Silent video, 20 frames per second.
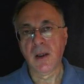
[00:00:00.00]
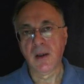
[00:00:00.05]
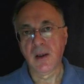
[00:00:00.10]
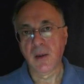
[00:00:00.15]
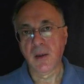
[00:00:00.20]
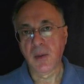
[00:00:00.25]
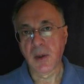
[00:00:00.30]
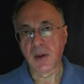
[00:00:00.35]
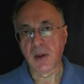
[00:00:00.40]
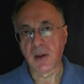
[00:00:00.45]

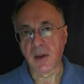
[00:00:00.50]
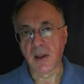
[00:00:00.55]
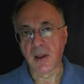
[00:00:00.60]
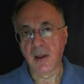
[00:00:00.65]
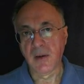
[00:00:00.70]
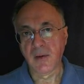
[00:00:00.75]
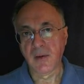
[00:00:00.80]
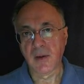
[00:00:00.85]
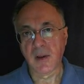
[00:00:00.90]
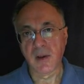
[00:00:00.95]
And
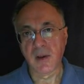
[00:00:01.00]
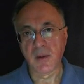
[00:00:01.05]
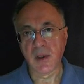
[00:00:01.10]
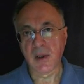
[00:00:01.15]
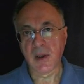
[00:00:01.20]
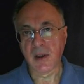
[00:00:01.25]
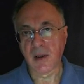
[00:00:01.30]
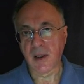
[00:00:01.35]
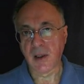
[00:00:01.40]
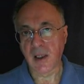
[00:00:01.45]
typically, for
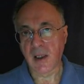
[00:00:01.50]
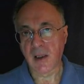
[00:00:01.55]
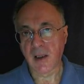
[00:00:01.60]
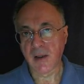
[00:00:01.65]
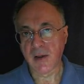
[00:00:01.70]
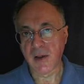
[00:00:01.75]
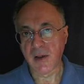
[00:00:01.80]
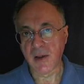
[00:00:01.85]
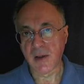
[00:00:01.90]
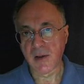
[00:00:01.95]
elliptical
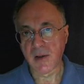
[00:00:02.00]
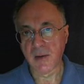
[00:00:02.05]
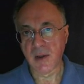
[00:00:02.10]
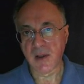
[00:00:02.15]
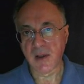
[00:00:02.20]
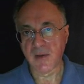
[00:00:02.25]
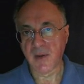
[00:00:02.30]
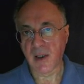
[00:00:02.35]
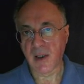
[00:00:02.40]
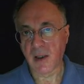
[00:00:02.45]
galaxies,
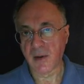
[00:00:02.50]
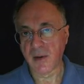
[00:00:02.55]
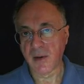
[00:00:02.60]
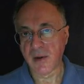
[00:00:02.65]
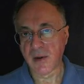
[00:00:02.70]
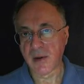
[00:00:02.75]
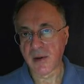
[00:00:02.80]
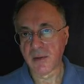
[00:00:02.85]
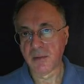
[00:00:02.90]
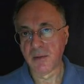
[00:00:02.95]
its value
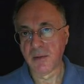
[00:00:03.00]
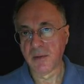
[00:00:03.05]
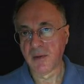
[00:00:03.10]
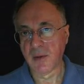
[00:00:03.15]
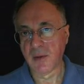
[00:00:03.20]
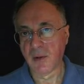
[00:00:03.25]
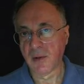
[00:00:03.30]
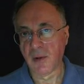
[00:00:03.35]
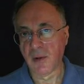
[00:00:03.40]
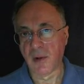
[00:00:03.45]
is
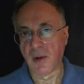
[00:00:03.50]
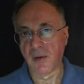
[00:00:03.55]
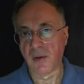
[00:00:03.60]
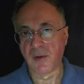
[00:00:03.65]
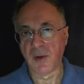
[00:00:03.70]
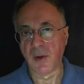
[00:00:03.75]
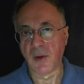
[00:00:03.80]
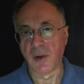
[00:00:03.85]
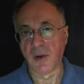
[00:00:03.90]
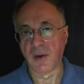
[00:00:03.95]

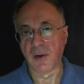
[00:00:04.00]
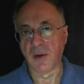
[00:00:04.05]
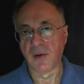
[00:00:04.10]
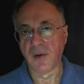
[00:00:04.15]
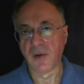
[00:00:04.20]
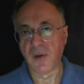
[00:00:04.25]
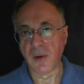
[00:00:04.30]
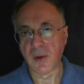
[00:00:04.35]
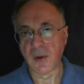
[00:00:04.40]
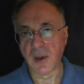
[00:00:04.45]
of the order
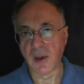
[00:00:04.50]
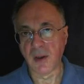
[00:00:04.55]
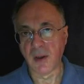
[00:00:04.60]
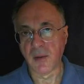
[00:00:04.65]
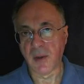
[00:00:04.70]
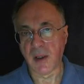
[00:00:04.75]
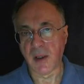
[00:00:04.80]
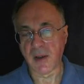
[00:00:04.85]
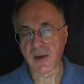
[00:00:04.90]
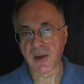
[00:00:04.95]
of a few
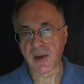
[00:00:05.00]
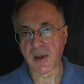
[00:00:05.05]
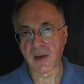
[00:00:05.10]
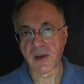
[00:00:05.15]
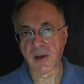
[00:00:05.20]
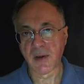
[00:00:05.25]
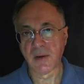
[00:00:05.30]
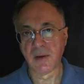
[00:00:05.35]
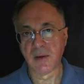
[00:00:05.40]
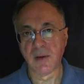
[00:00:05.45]

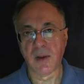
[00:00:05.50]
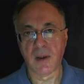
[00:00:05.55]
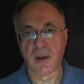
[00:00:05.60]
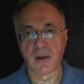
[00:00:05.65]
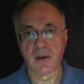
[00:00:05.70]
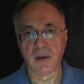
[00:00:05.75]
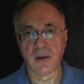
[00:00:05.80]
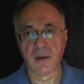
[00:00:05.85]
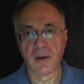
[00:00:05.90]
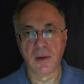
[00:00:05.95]
kiloparsecs,
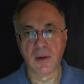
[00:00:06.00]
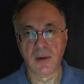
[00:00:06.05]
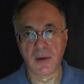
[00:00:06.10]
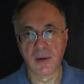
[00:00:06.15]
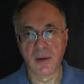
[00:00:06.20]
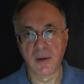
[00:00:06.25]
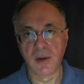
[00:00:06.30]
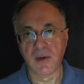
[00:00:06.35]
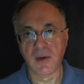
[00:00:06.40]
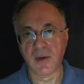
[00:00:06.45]
not
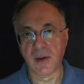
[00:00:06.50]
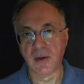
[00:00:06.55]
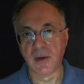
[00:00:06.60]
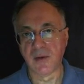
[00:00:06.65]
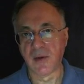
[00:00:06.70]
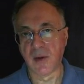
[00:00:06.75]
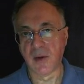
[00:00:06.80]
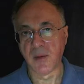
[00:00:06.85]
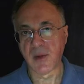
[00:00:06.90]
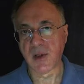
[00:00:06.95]
too
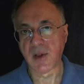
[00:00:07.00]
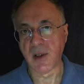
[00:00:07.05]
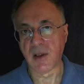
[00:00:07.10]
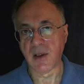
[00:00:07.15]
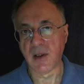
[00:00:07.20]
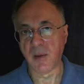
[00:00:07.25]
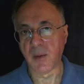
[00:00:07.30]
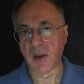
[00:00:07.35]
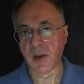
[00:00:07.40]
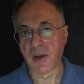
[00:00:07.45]
different from, say,
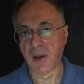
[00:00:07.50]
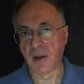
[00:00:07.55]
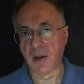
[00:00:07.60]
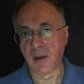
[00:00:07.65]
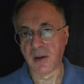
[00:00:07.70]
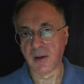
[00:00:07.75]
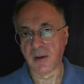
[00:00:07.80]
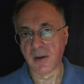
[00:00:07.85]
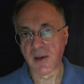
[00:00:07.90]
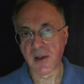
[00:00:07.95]

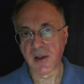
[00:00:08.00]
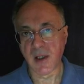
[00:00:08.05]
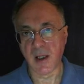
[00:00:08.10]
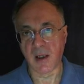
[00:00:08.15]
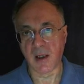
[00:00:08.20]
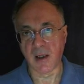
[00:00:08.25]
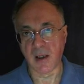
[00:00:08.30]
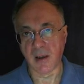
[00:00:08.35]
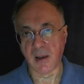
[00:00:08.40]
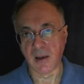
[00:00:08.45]
typical
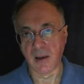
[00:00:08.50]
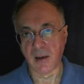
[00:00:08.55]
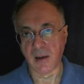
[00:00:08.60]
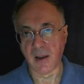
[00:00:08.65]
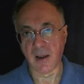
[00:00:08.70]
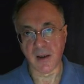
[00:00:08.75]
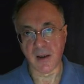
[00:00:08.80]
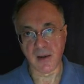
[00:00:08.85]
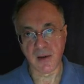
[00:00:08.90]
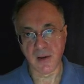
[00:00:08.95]
scaling
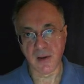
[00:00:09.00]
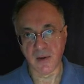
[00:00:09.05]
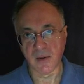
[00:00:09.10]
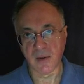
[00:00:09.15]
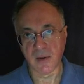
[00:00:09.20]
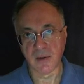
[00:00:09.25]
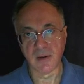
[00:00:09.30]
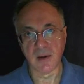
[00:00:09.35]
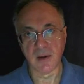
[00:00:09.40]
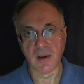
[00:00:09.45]
lengths
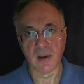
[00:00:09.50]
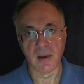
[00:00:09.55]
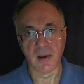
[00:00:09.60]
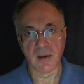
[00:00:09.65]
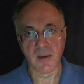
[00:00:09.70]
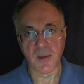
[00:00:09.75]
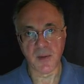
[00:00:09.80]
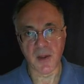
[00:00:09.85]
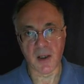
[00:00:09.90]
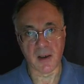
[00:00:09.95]
of
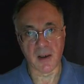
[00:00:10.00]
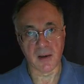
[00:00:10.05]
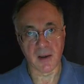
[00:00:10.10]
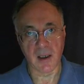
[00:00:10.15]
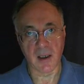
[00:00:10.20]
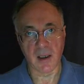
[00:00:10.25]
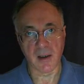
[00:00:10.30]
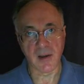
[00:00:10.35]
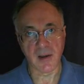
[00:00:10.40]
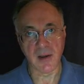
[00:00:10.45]

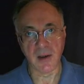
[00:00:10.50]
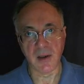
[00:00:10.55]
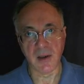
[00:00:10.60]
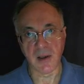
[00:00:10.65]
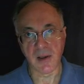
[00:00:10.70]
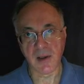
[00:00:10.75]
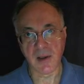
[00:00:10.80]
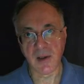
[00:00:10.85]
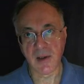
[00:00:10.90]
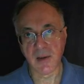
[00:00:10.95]
spiral galaxy
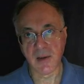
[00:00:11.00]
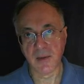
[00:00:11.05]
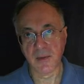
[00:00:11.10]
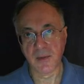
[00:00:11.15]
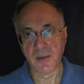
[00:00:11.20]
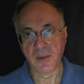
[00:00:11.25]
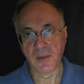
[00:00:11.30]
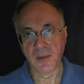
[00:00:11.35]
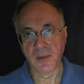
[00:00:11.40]
disks.